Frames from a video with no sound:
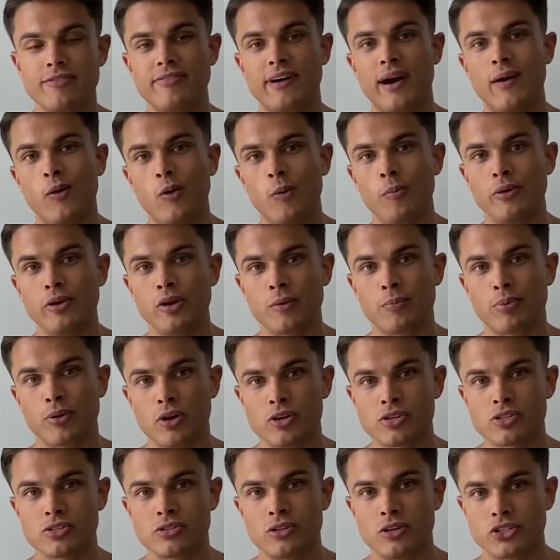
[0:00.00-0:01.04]
I will be your
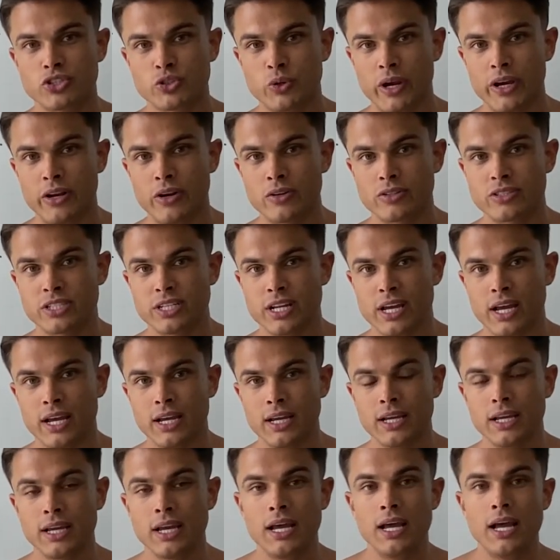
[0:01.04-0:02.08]
personal trainer
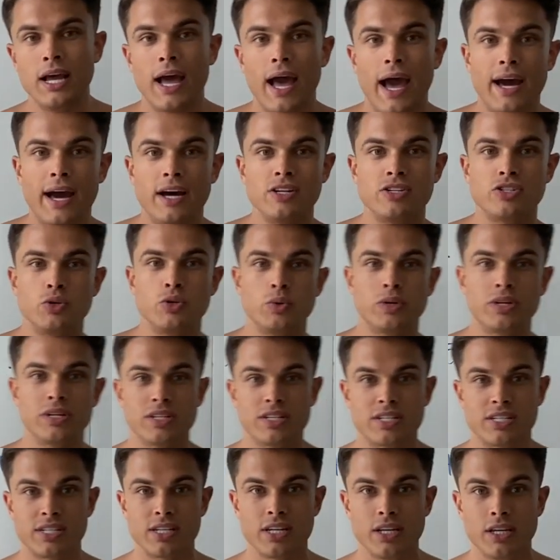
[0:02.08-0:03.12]
today. As you can
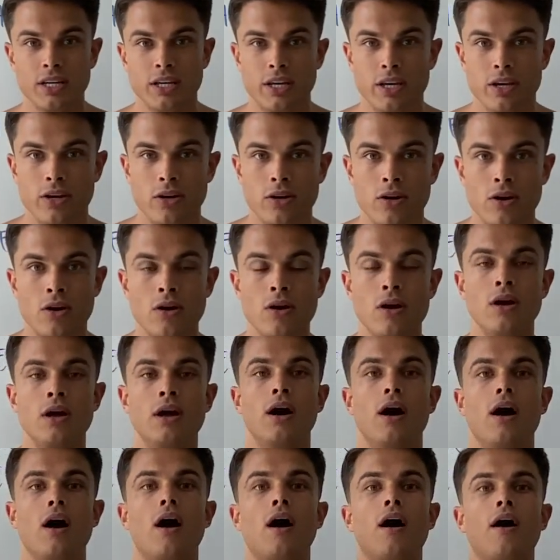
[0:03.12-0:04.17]
see here,
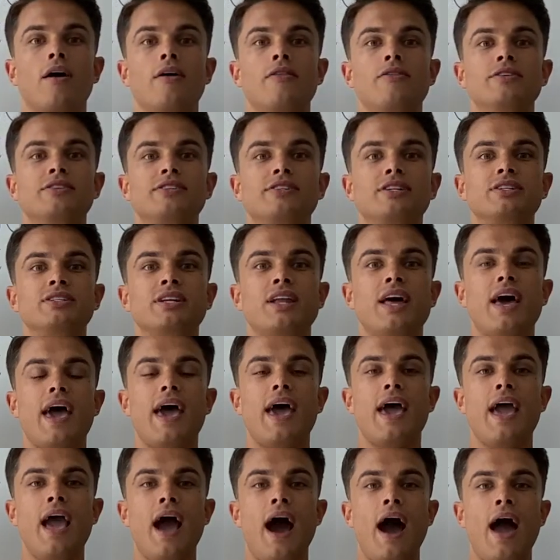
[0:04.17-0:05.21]
this is an
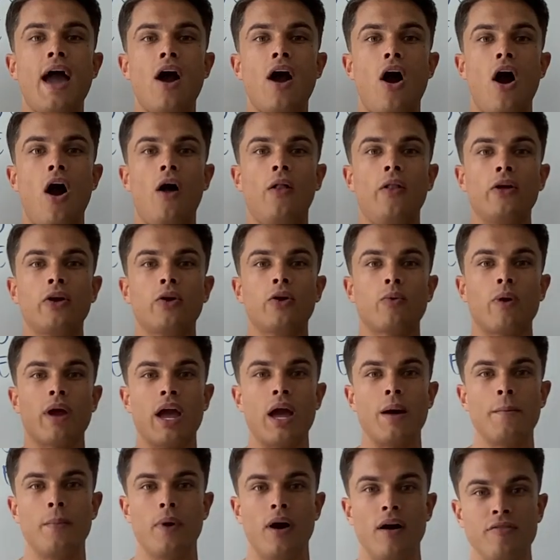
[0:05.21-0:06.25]
AI
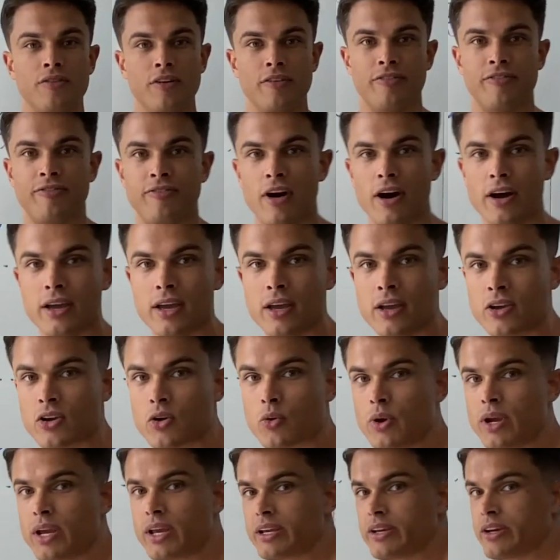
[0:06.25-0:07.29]
hologram of a fucking
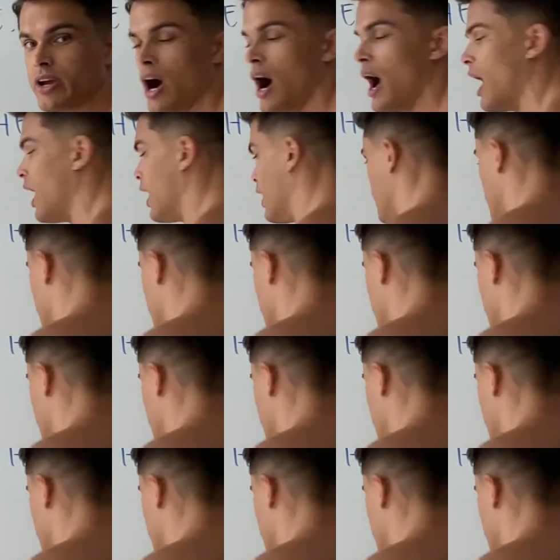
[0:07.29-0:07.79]
Greek god,